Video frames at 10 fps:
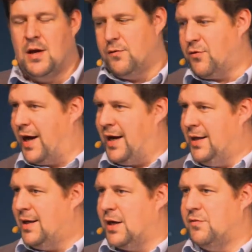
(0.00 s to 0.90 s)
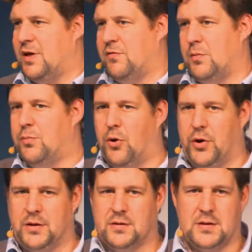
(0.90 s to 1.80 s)
for any kind of given
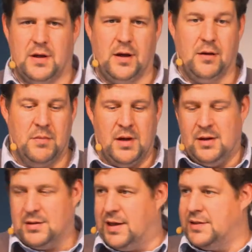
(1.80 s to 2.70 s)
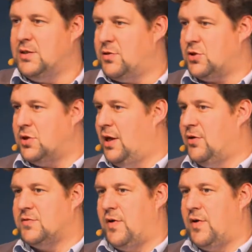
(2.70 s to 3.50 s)
point. The light situation here is